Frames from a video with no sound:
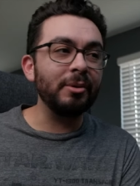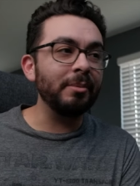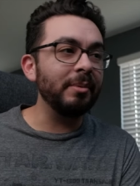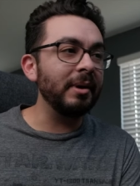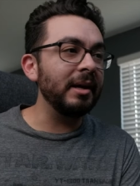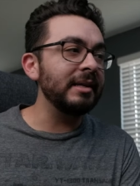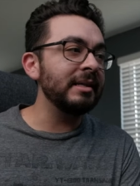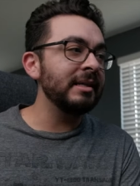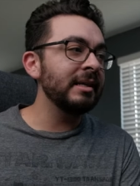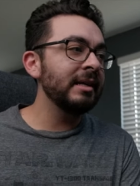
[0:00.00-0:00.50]

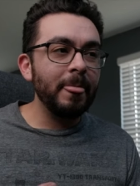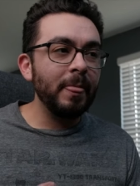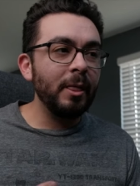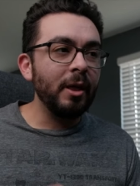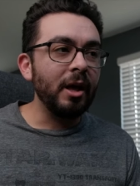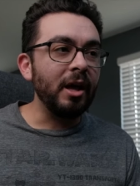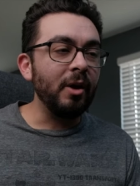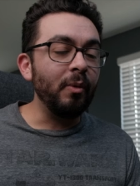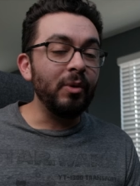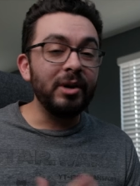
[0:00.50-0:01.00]
But
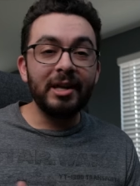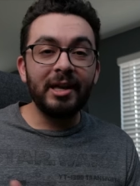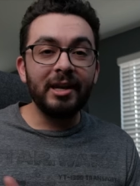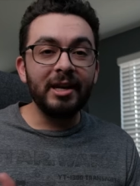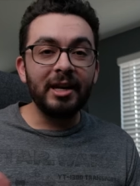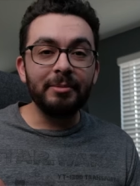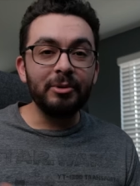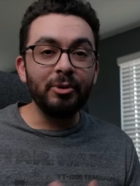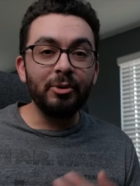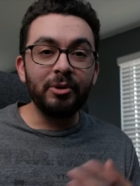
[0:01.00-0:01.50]
uh, what he
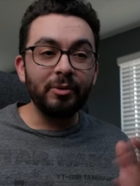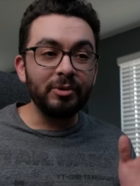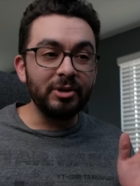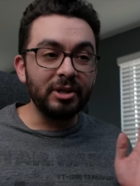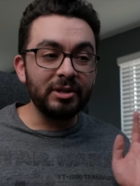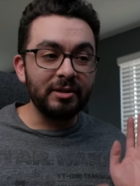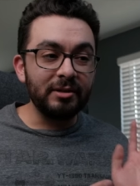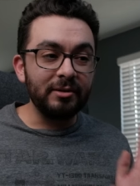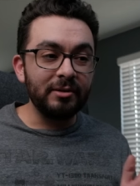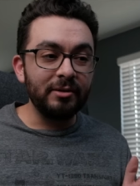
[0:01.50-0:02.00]
ended up doing was
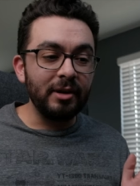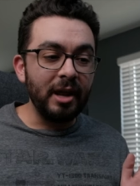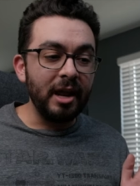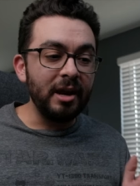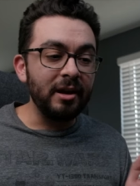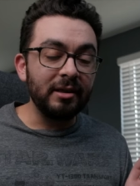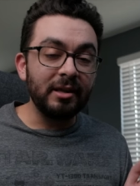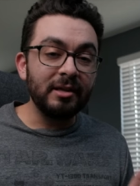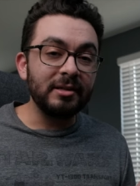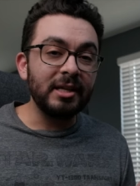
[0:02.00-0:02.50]
just
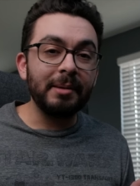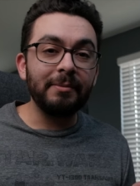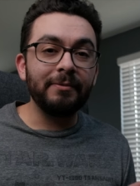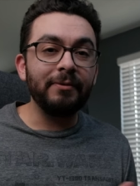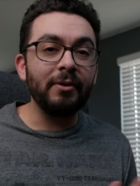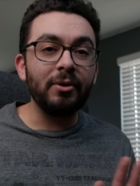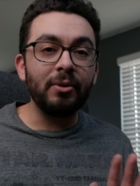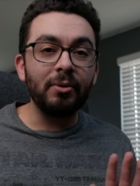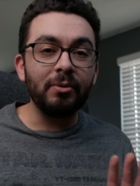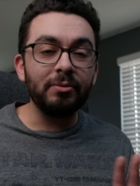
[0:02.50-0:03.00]
editing the same
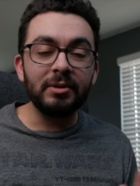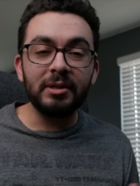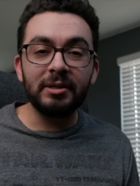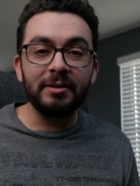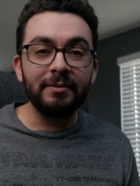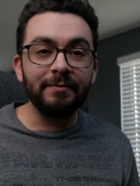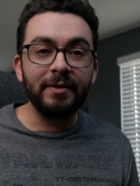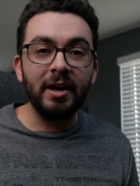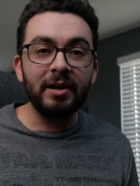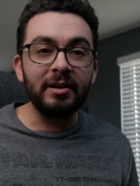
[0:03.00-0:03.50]
photo
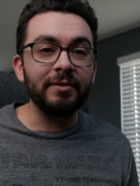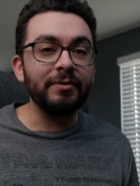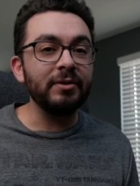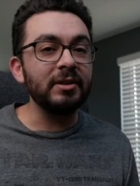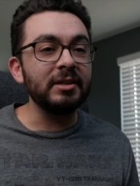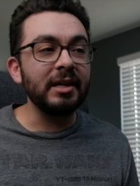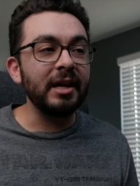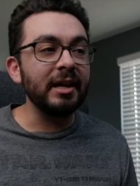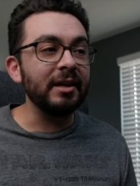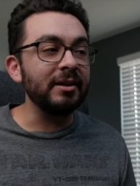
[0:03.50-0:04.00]
just five different
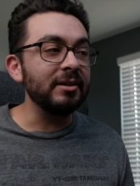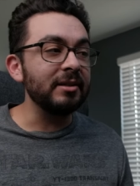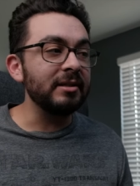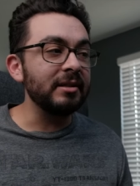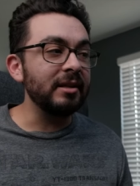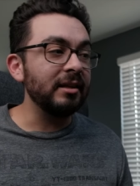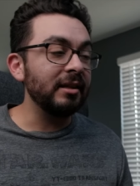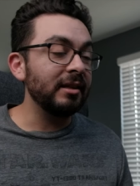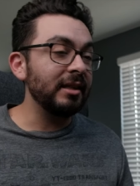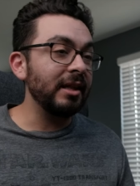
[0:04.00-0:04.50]
styles
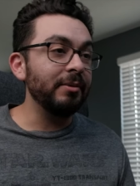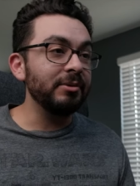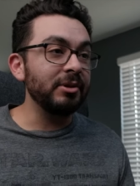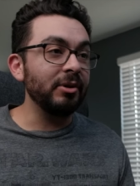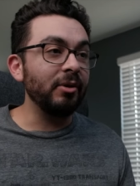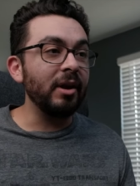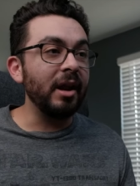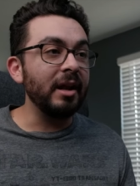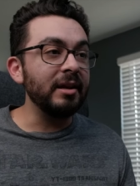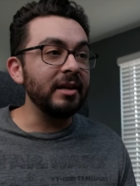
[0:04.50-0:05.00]
and i thought that was a
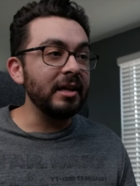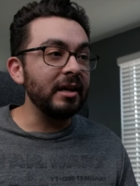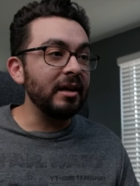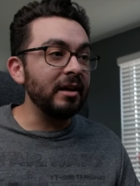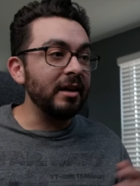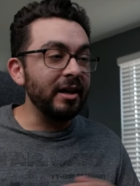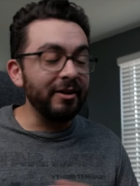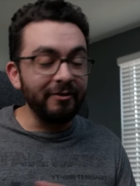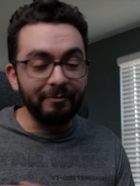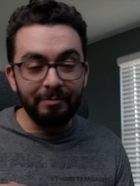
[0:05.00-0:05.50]
great idea
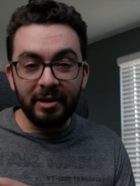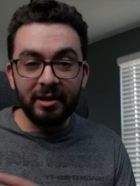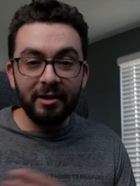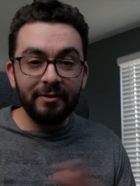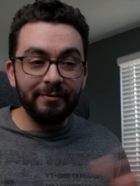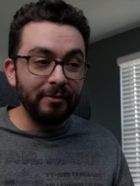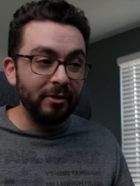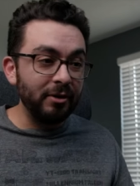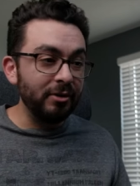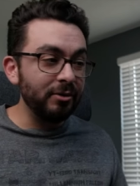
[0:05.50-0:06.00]
i have plenty
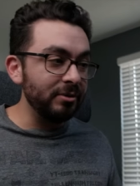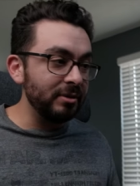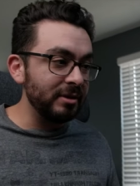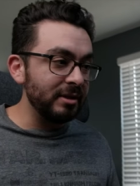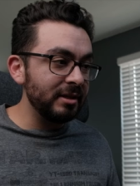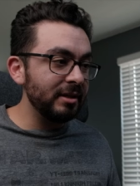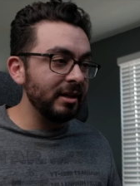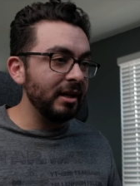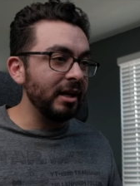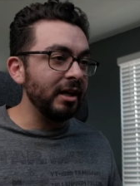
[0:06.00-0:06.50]
of
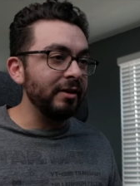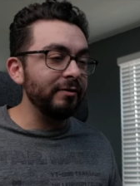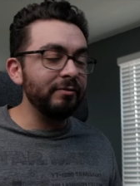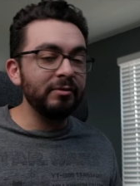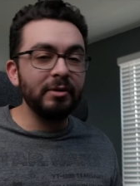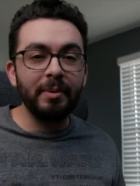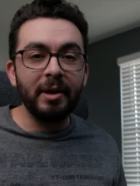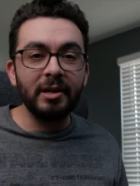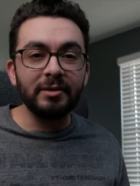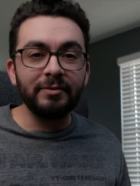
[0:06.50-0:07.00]
photos uh, from
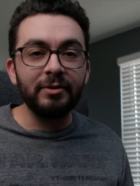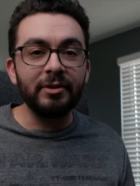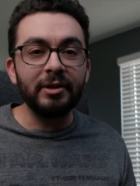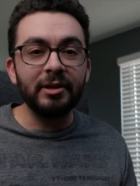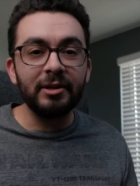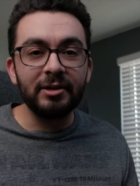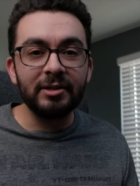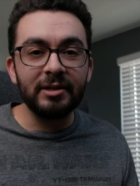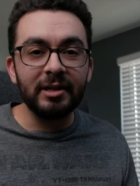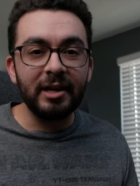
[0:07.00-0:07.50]
the past few
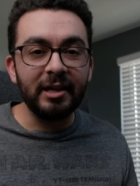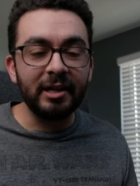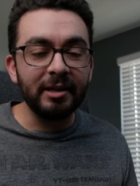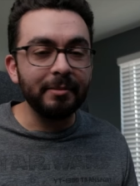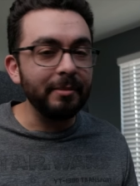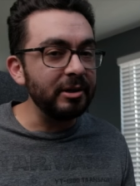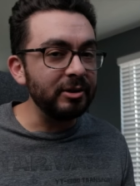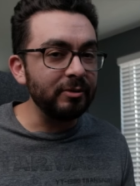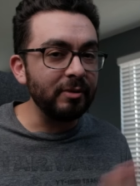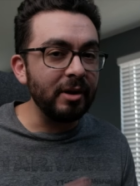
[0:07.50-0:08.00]
years that i could
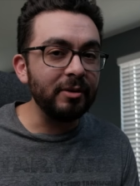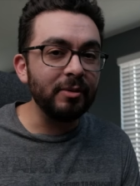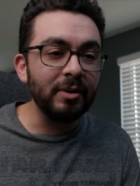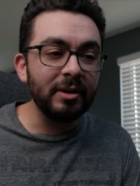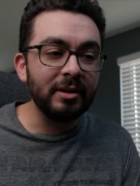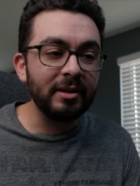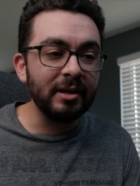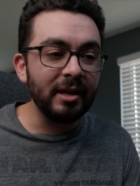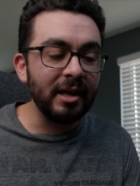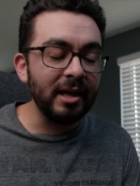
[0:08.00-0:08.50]
mess around
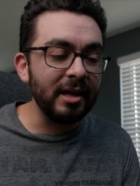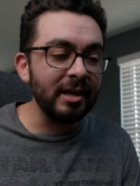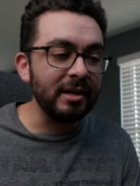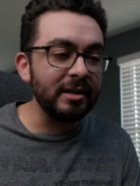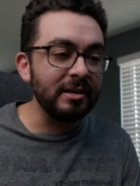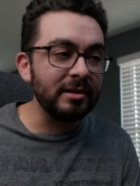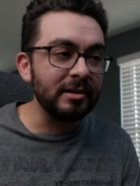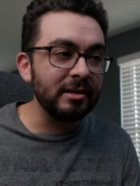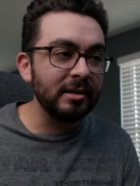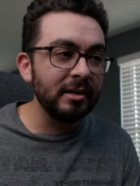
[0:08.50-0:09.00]
with
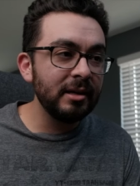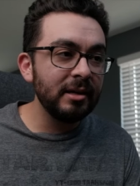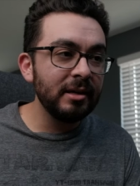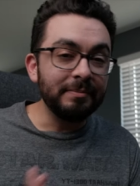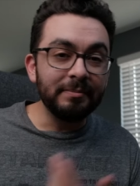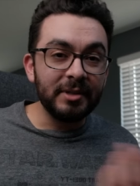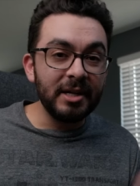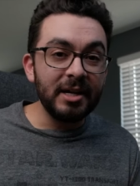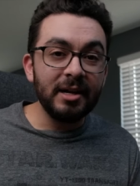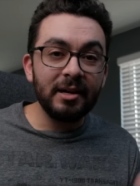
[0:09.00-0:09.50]
and
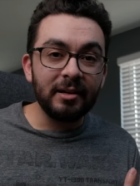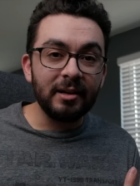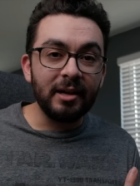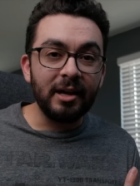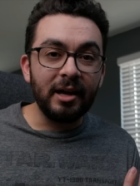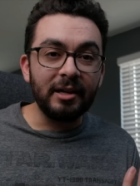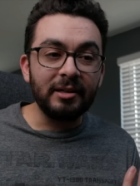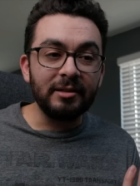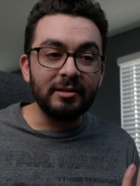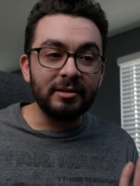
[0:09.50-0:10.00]
yeah
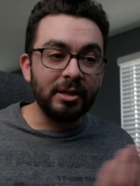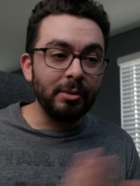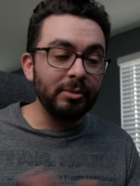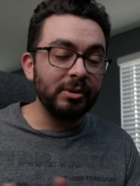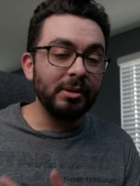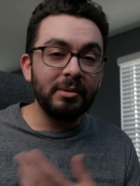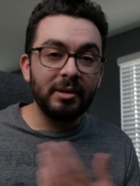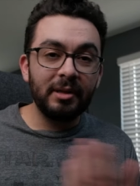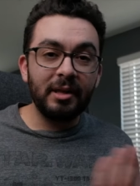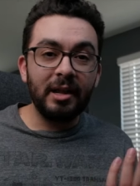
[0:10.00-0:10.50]
I, it was
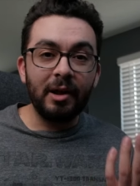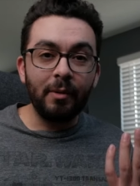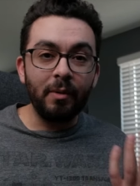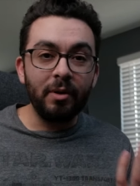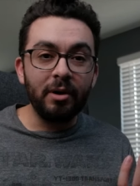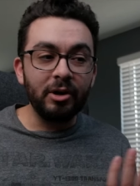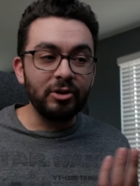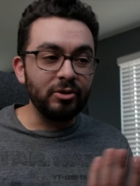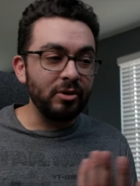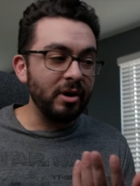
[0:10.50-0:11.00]
something that i wanted
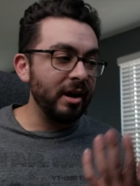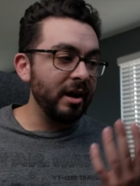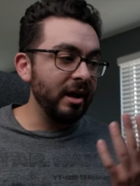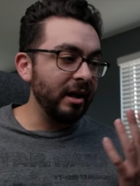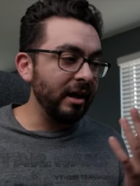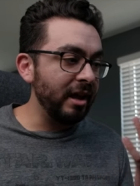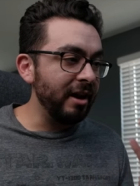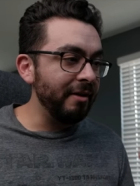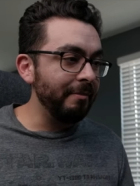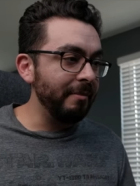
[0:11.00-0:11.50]
to try and
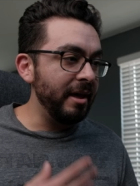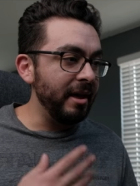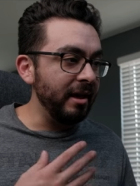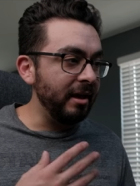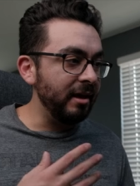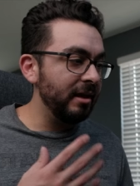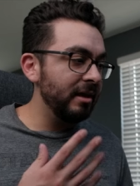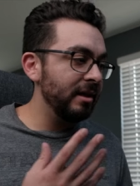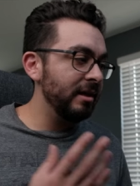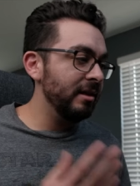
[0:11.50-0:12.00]
kind of make